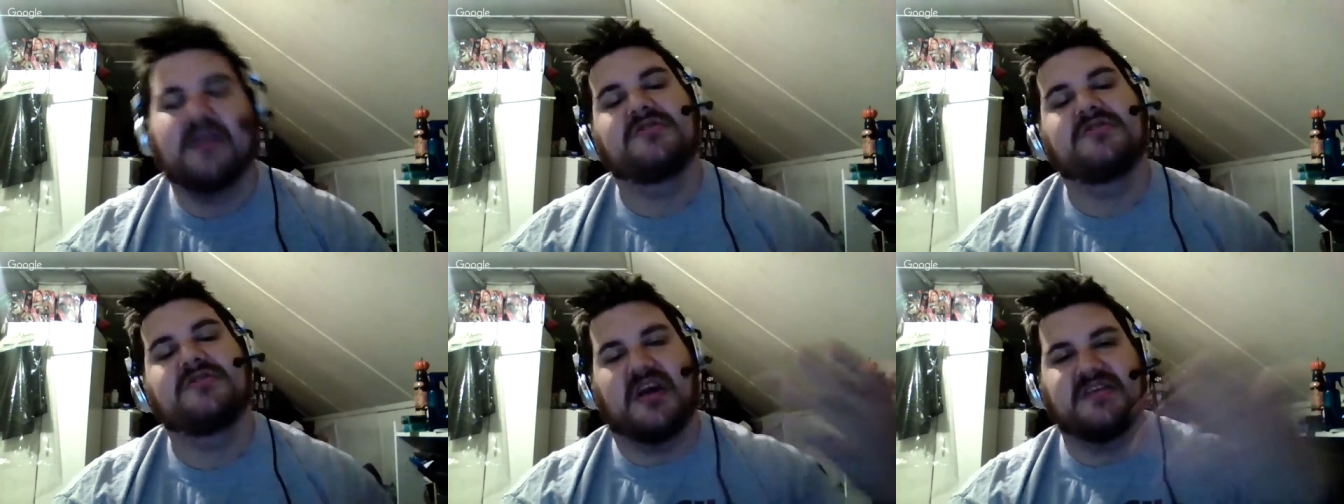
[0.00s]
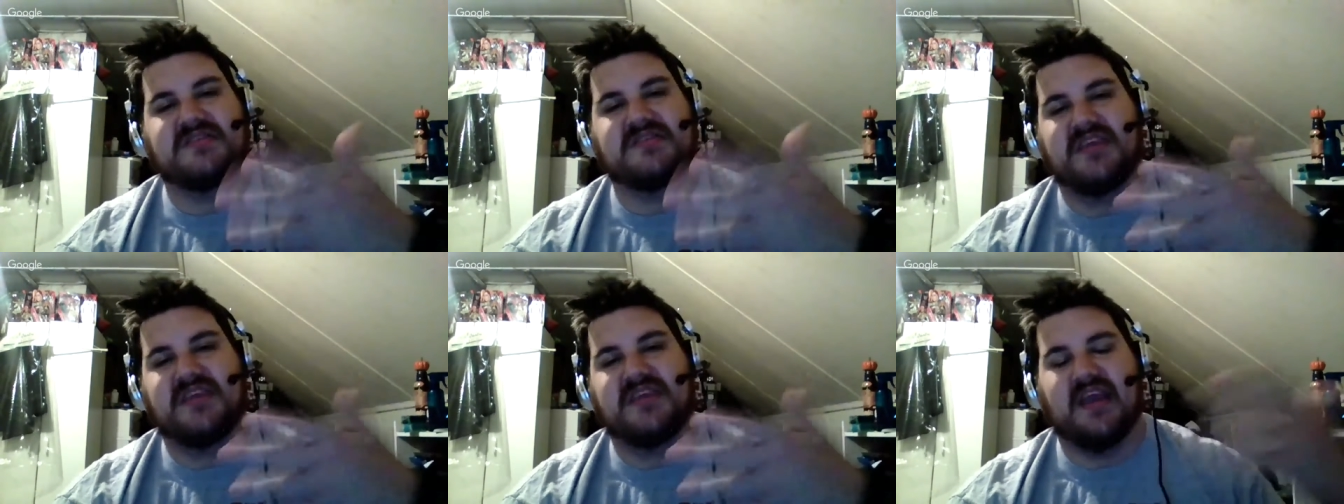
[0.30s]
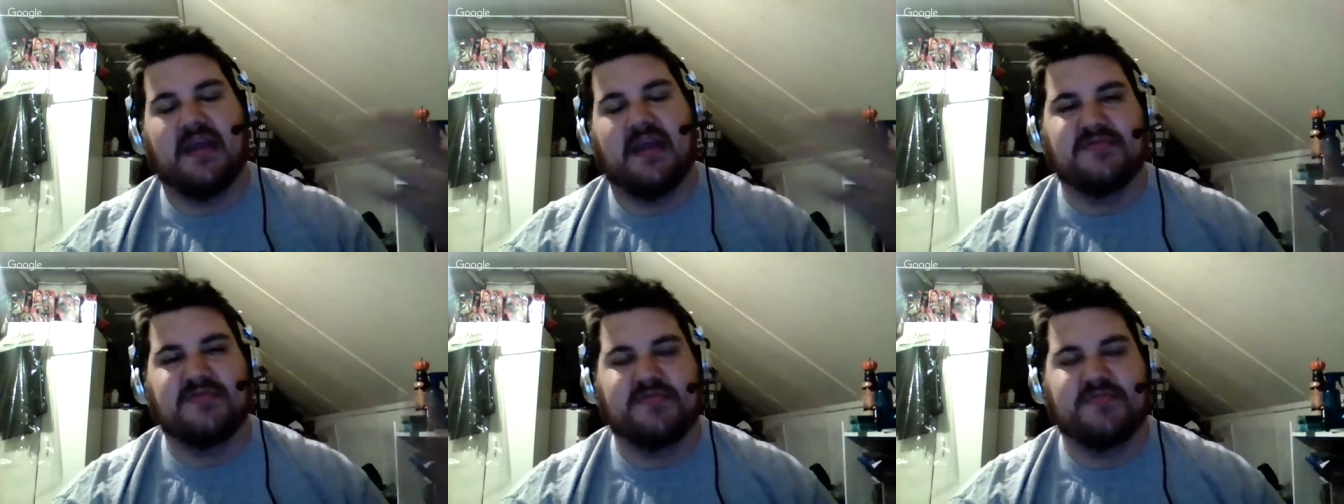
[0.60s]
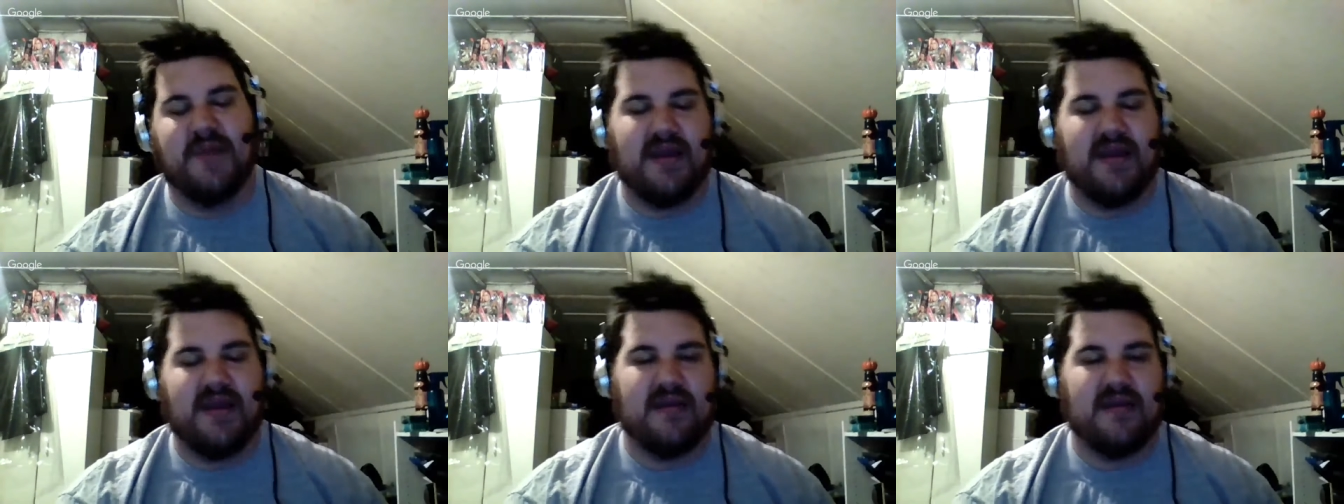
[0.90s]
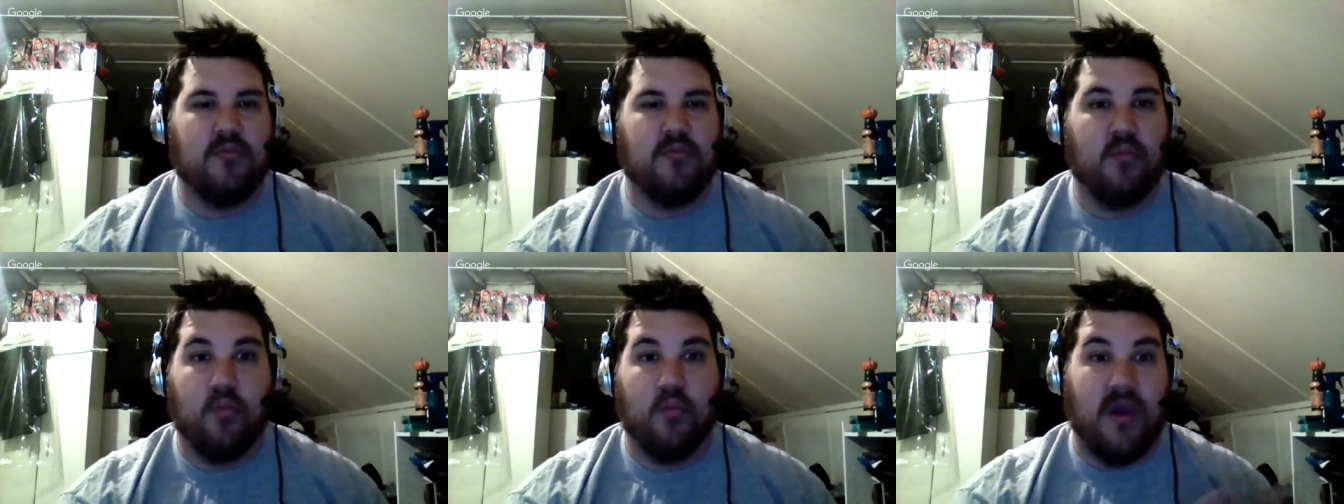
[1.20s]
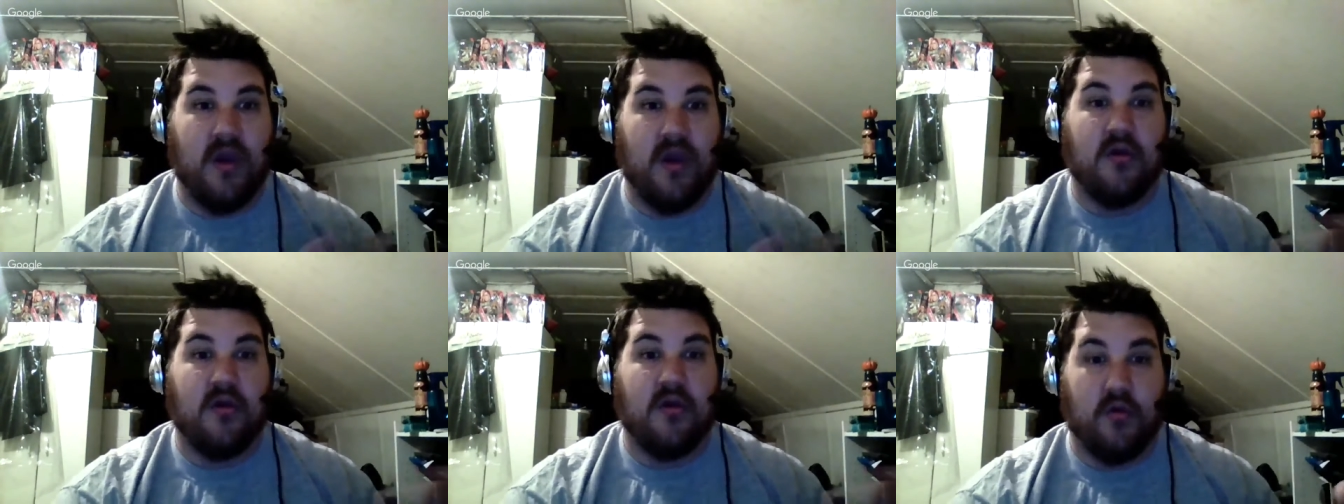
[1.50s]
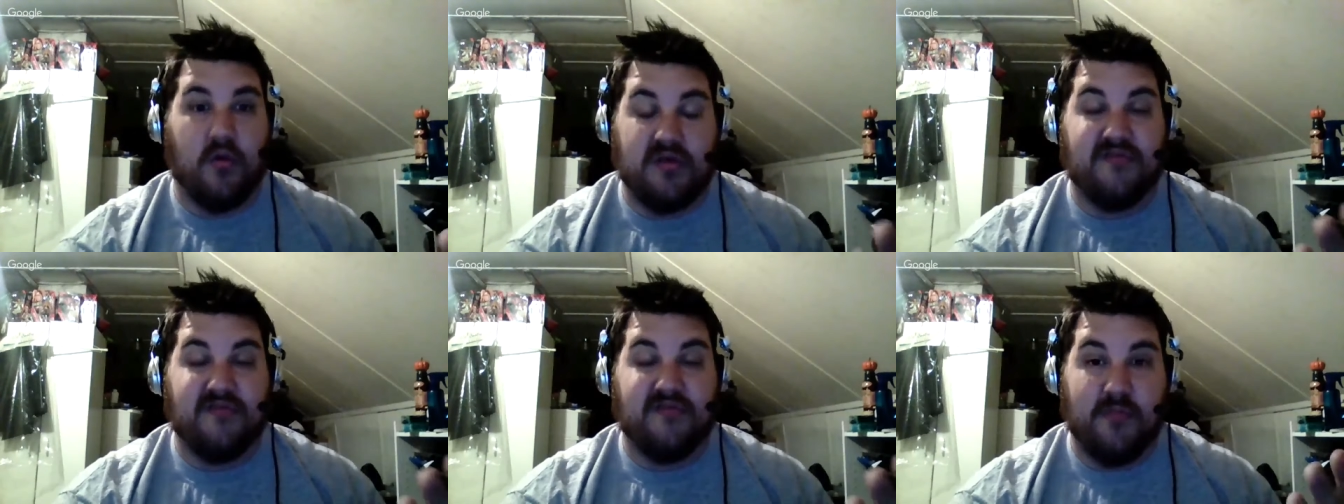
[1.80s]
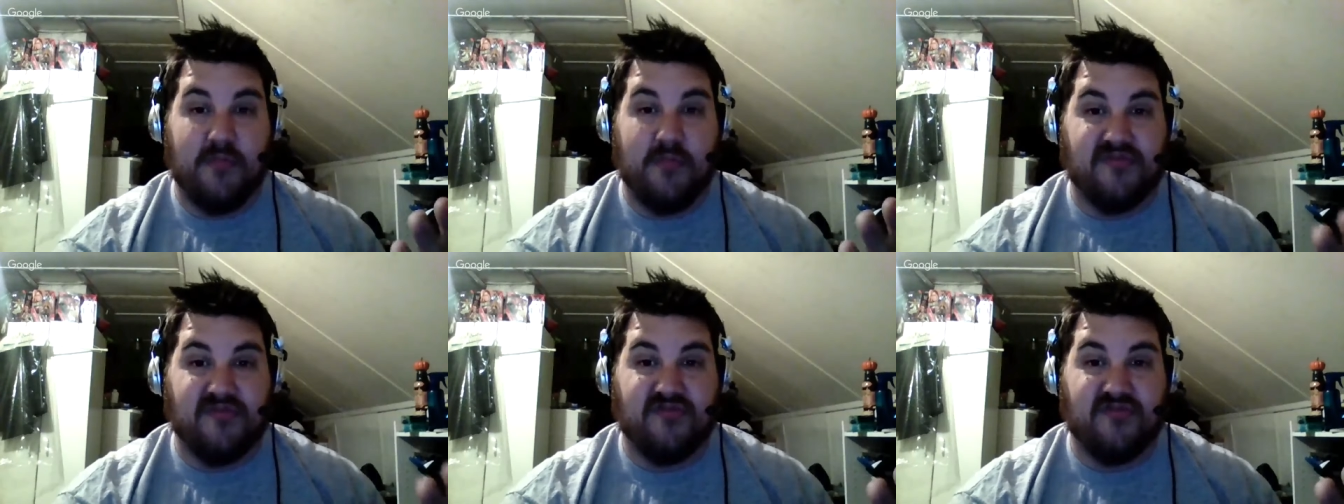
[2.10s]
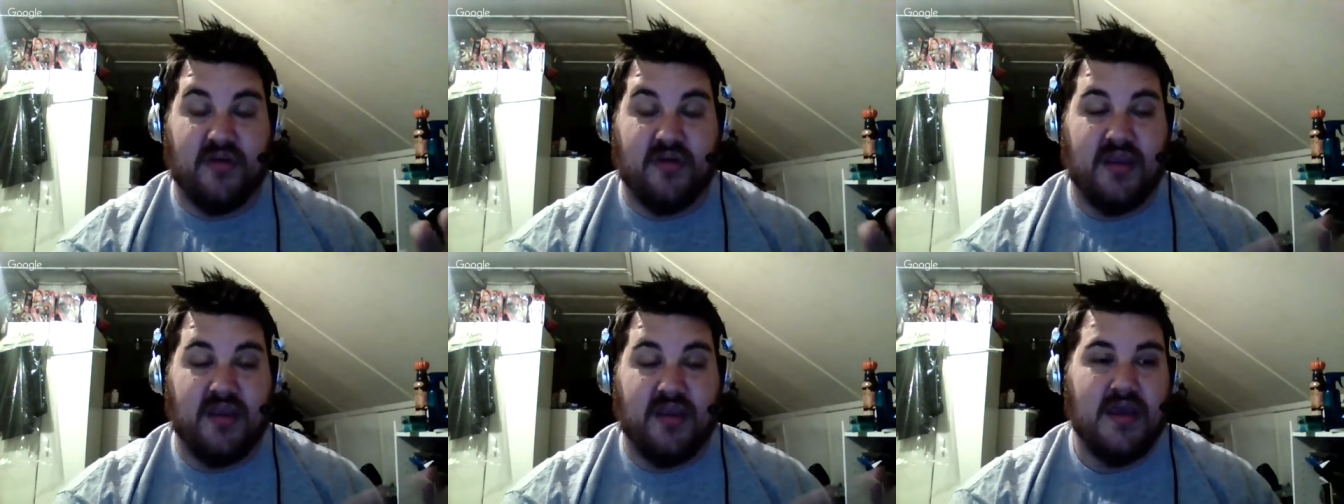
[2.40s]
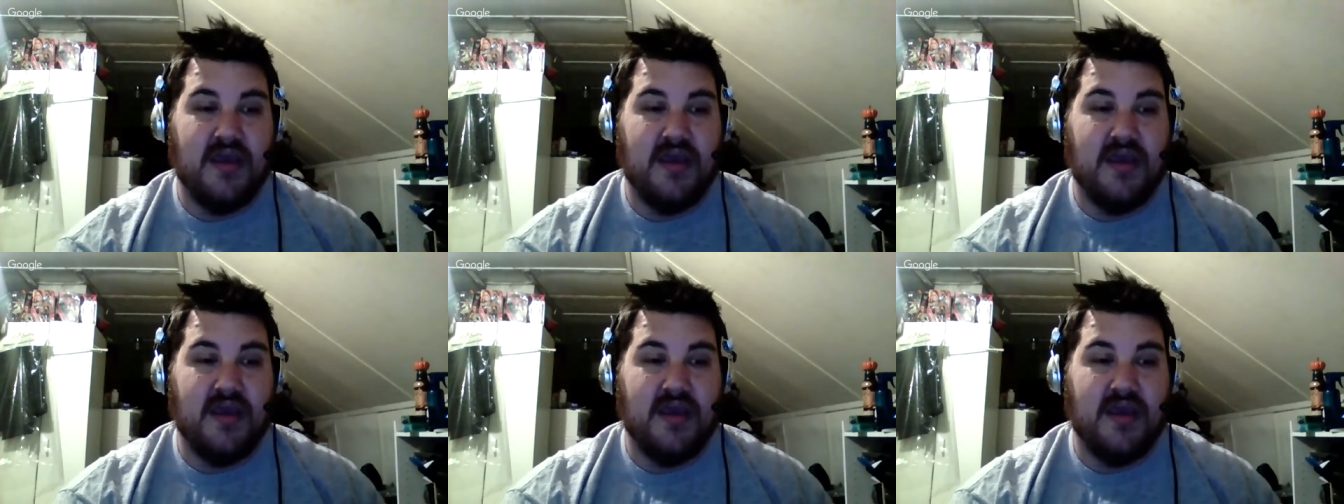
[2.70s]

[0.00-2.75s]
John Cena comes back way early from injury,